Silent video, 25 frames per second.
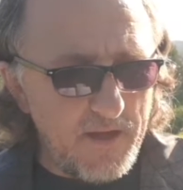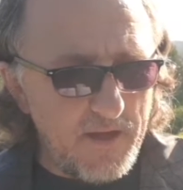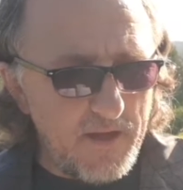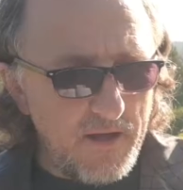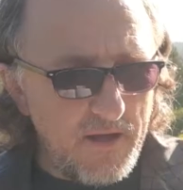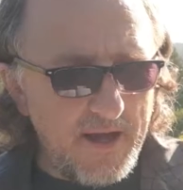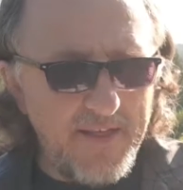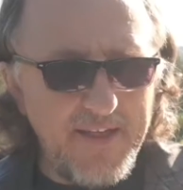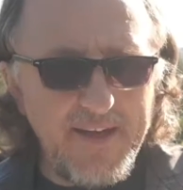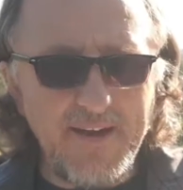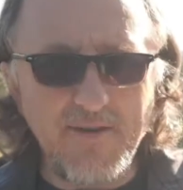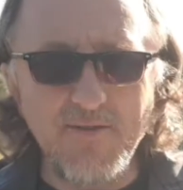
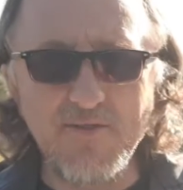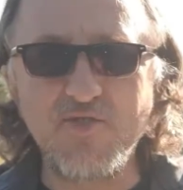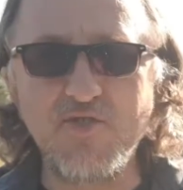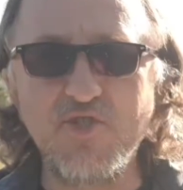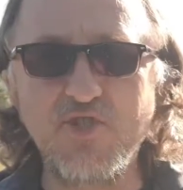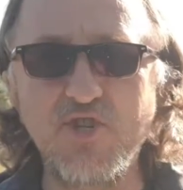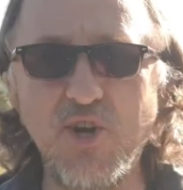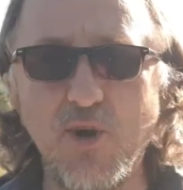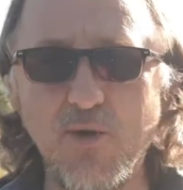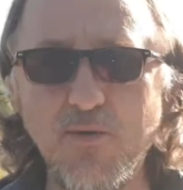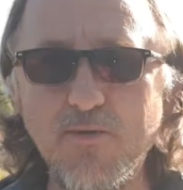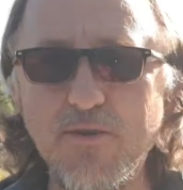think it was
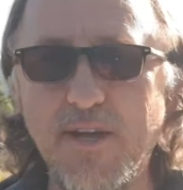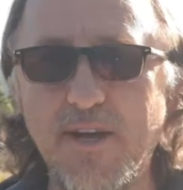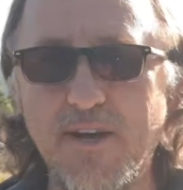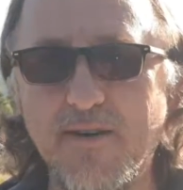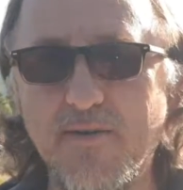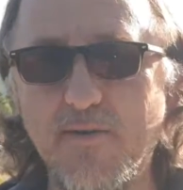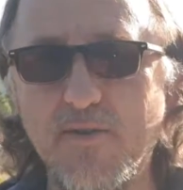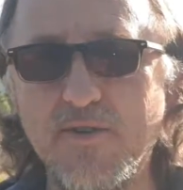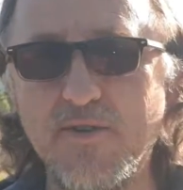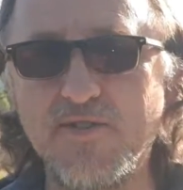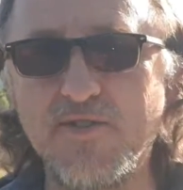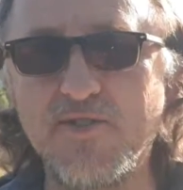Jonah
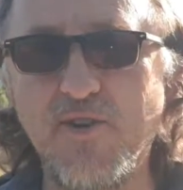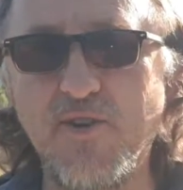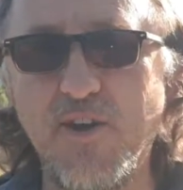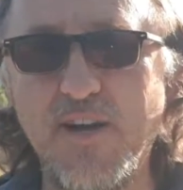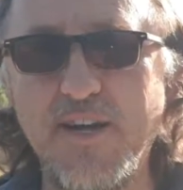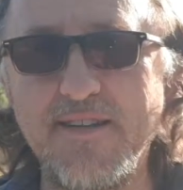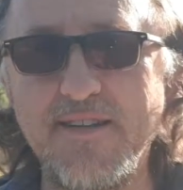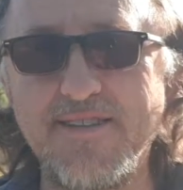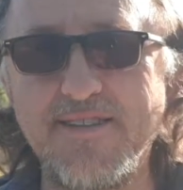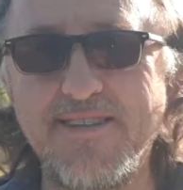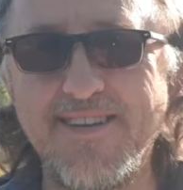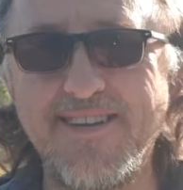was
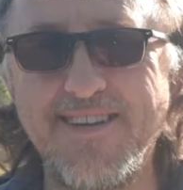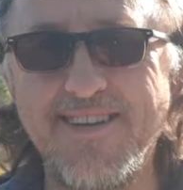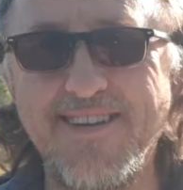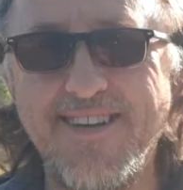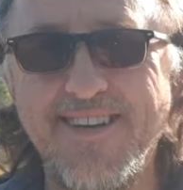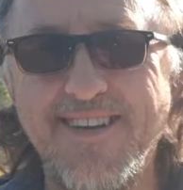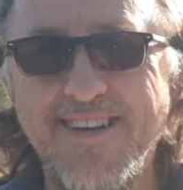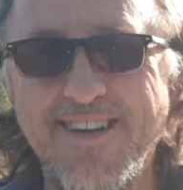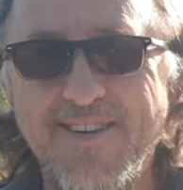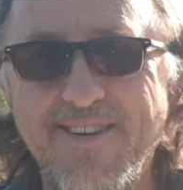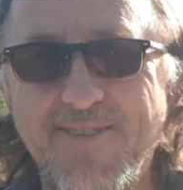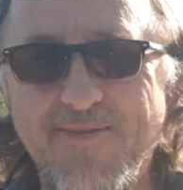trying to
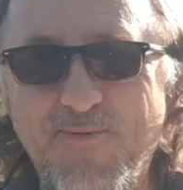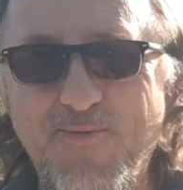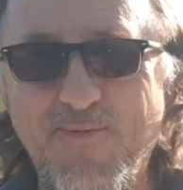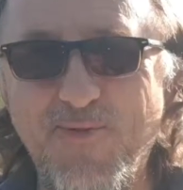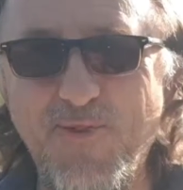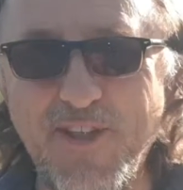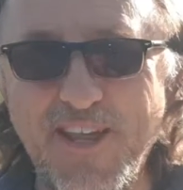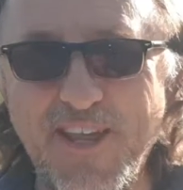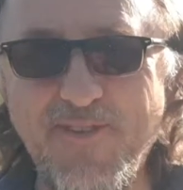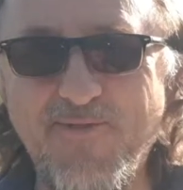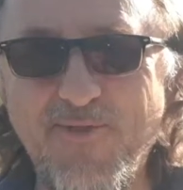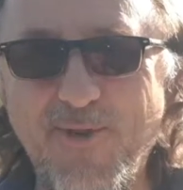
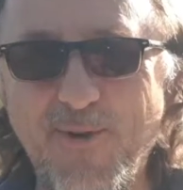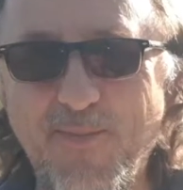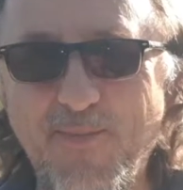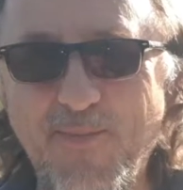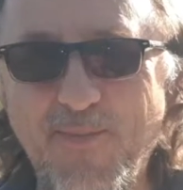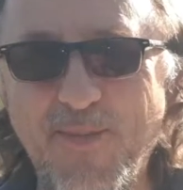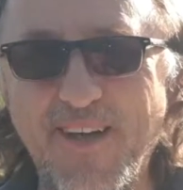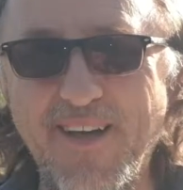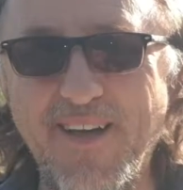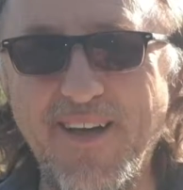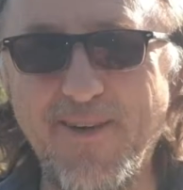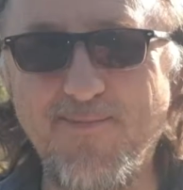flee from
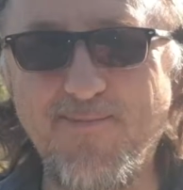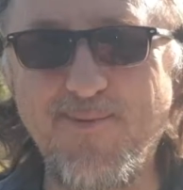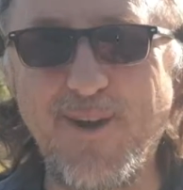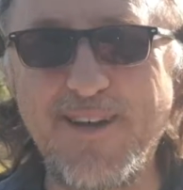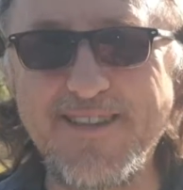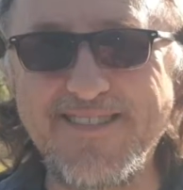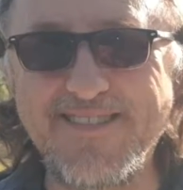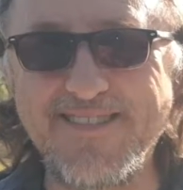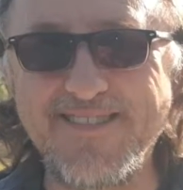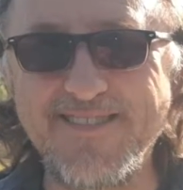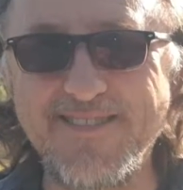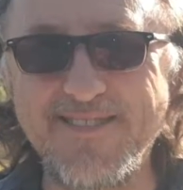the
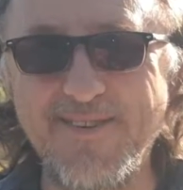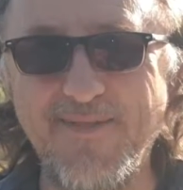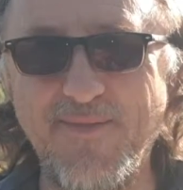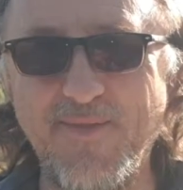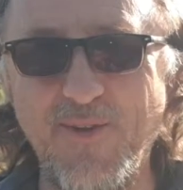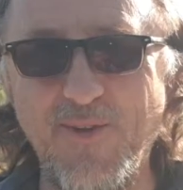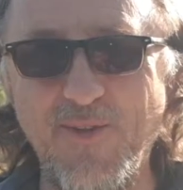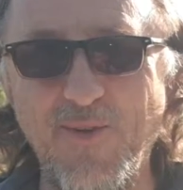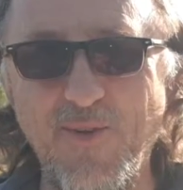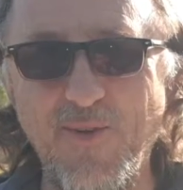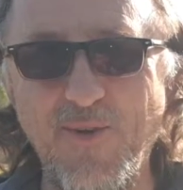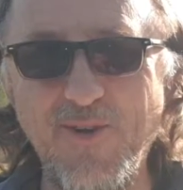presence of
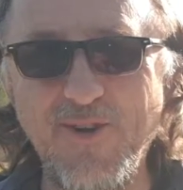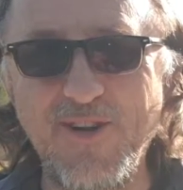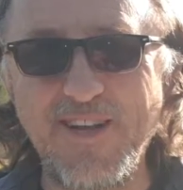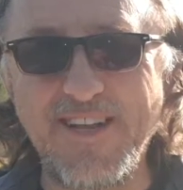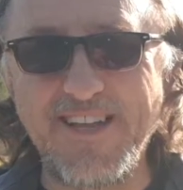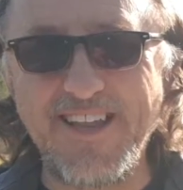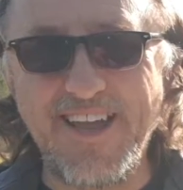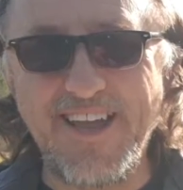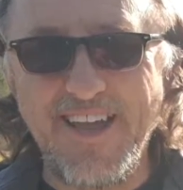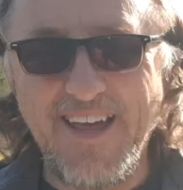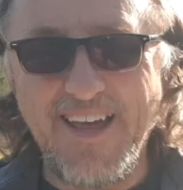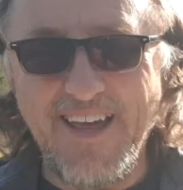the Lord,
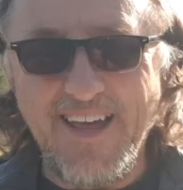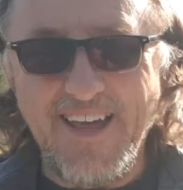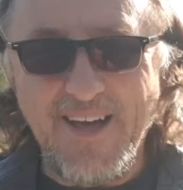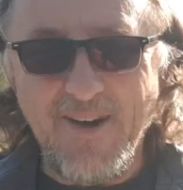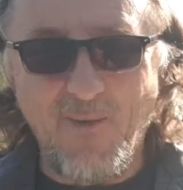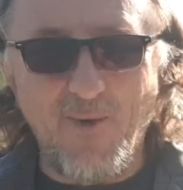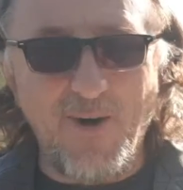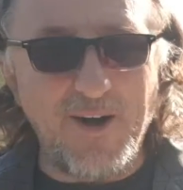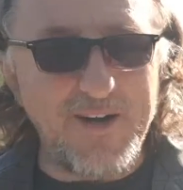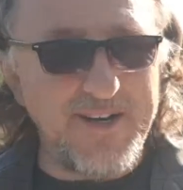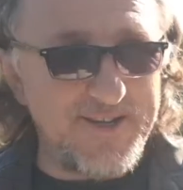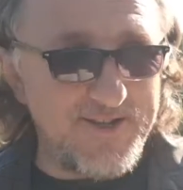and he
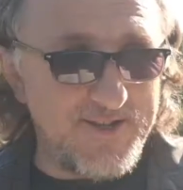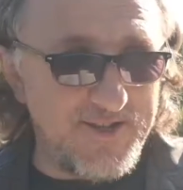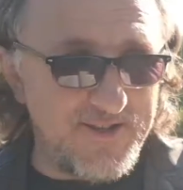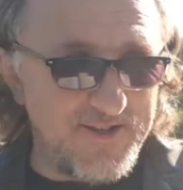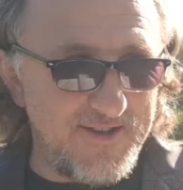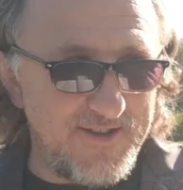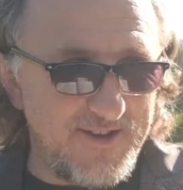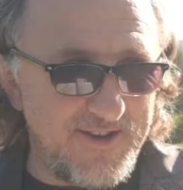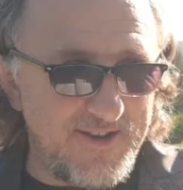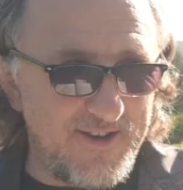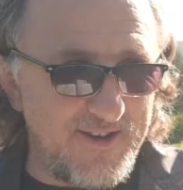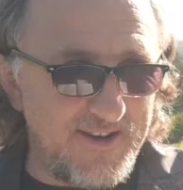wanted
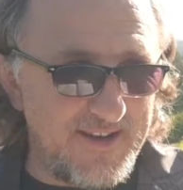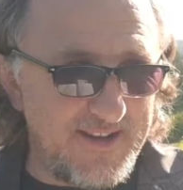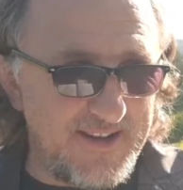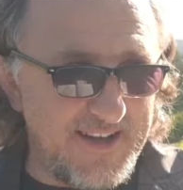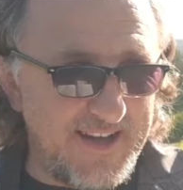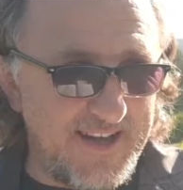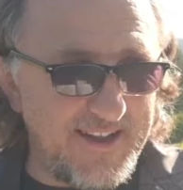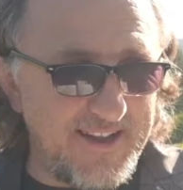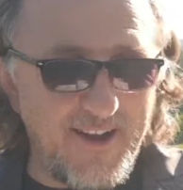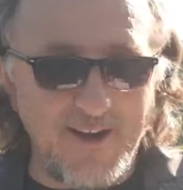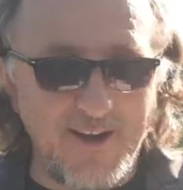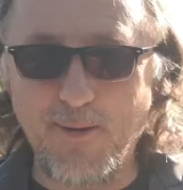to
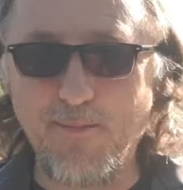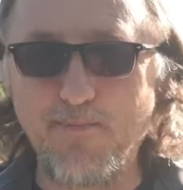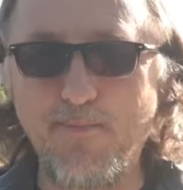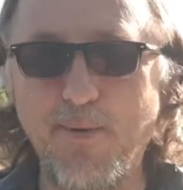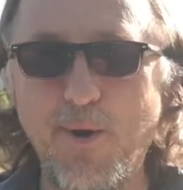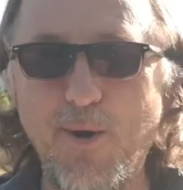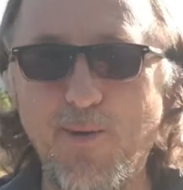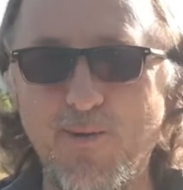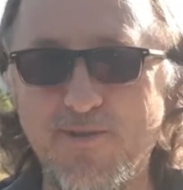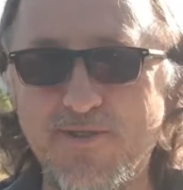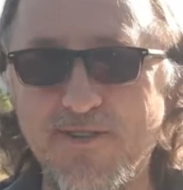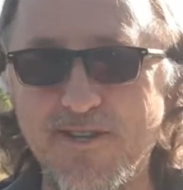get on a
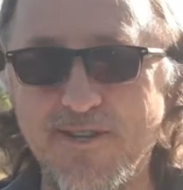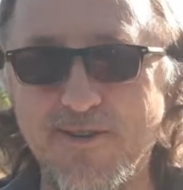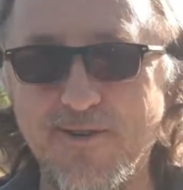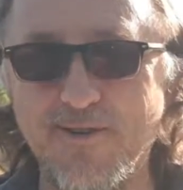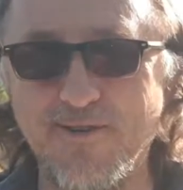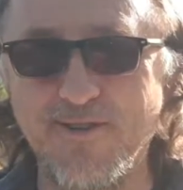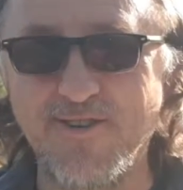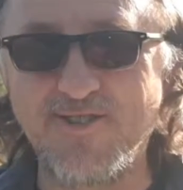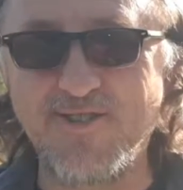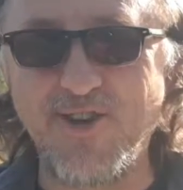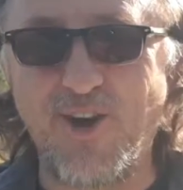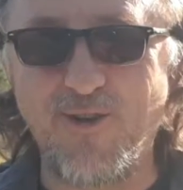boat to go
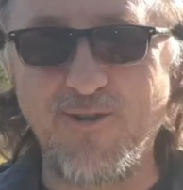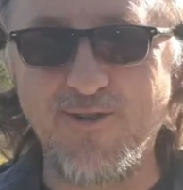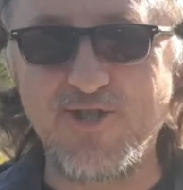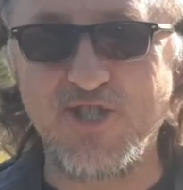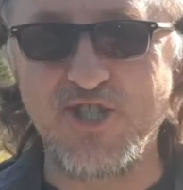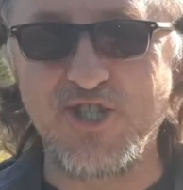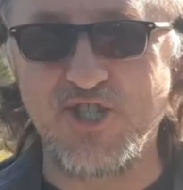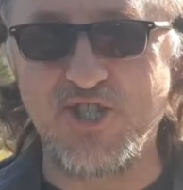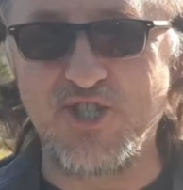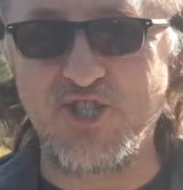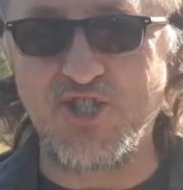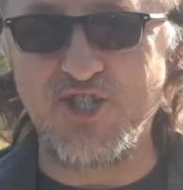to
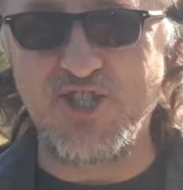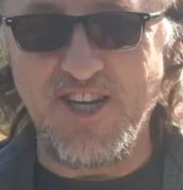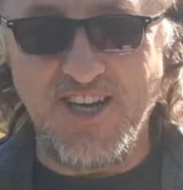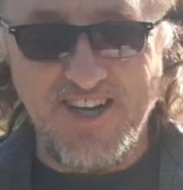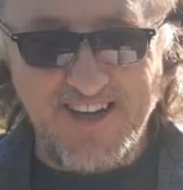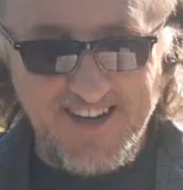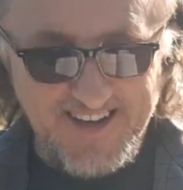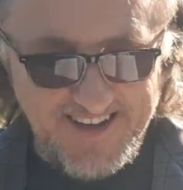Tarshish.